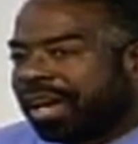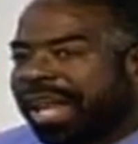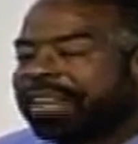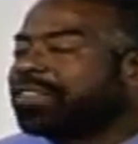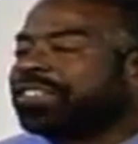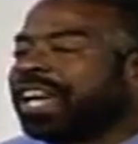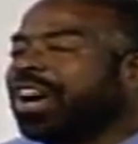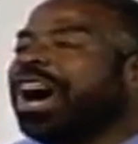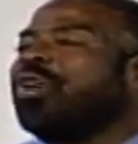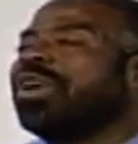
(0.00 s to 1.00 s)
I like the
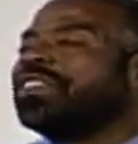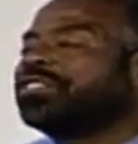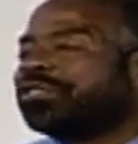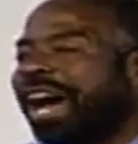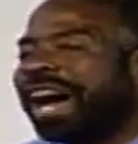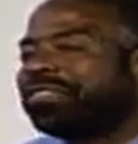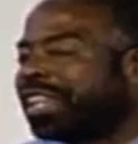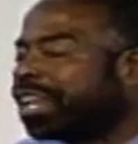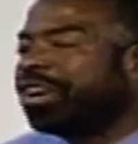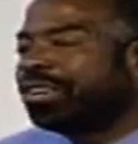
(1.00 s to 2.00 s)
saying, always strive
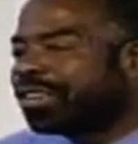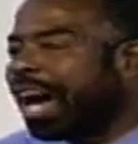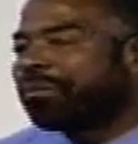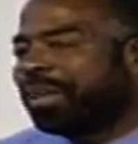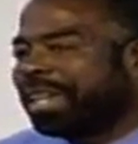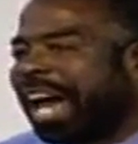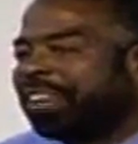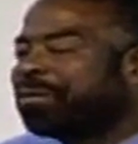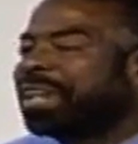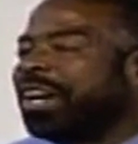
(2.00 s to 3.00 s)
to get on top in
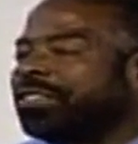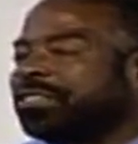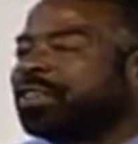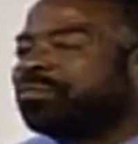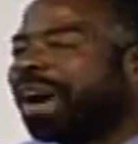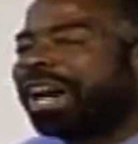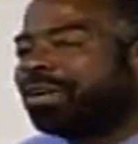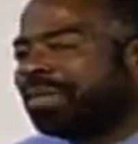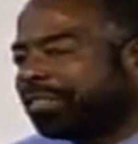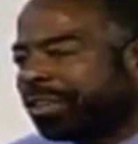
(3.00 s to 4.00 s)
life because it's the
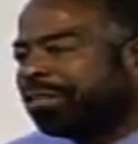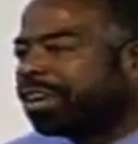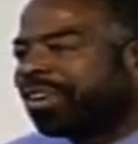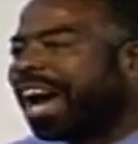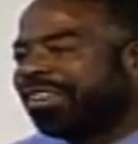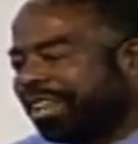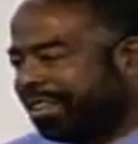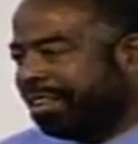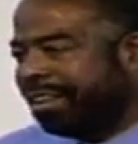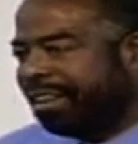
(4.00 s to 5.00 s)
bottom that's overcrowded.